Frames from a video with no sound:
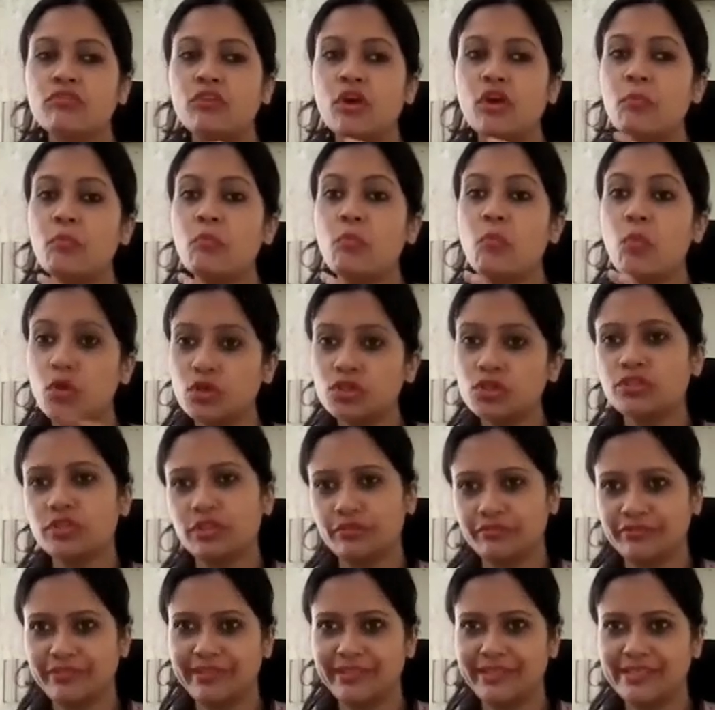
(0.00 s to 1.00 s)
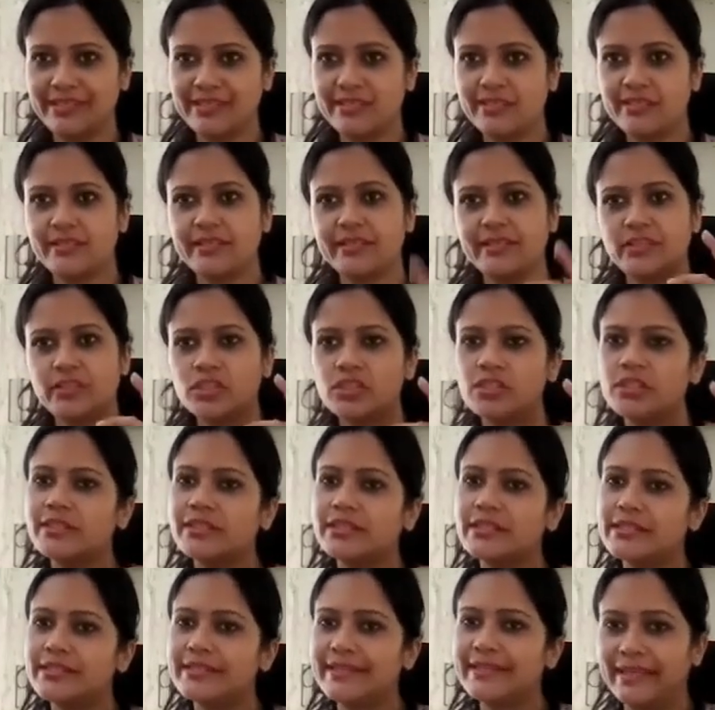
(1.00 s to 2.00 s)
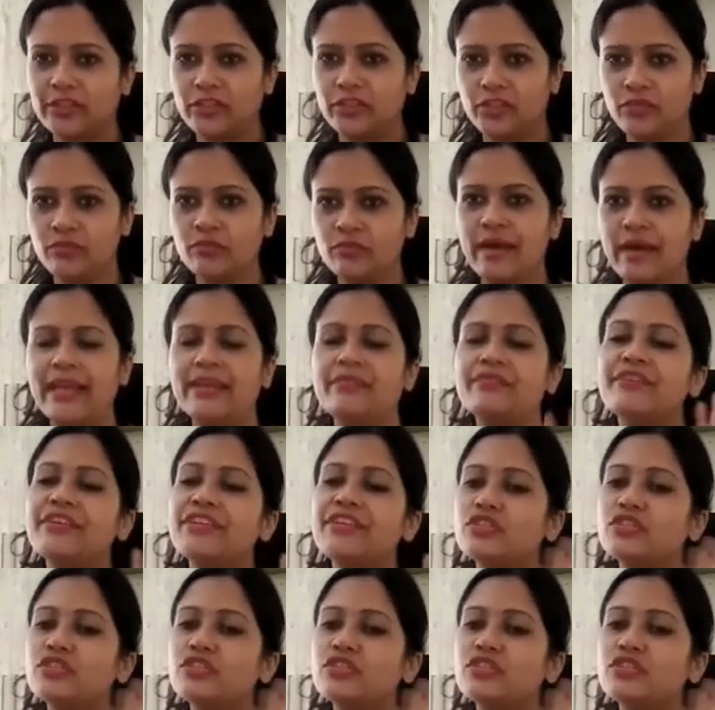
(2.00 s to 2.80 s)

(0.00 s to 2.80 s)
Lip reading: For most of the legislations, it is section 1